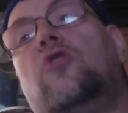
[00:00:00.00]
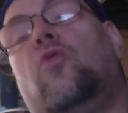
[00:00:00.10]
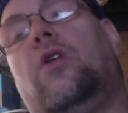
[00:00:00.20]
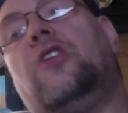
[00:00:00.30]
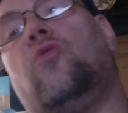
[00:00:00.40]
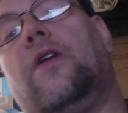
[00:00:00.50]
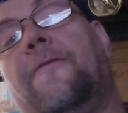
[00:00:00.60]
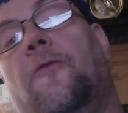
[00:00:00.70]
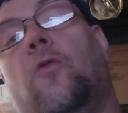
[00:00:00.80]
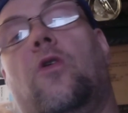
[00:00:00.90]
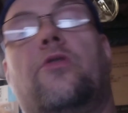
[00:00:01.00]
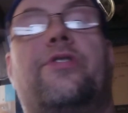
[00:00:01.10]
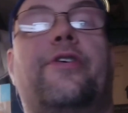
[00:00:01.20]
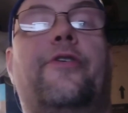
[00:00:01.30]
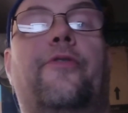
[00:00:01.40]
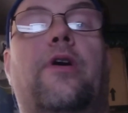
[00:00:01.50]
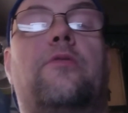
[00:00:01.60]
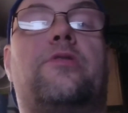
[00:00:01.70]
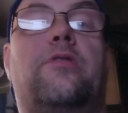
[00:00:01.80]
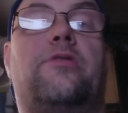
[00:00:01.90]
2024. So I
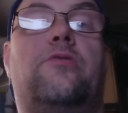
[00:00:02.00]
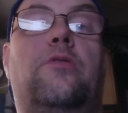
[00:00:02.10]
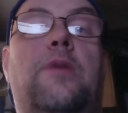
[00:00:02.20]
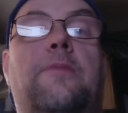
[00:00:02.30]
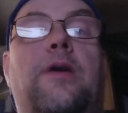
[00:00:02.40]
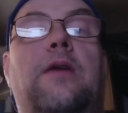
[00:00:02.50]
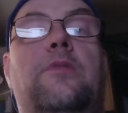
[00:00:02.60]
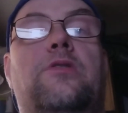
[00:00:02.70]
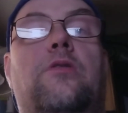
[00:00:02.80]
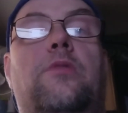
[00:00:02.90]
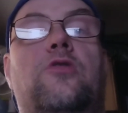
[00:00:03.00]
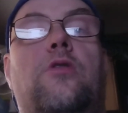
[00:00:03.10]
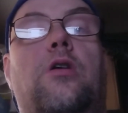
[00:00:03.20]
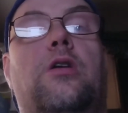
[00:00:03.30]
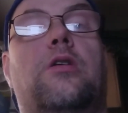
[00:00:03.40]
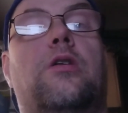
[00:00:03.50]
was just going to make payments on my truck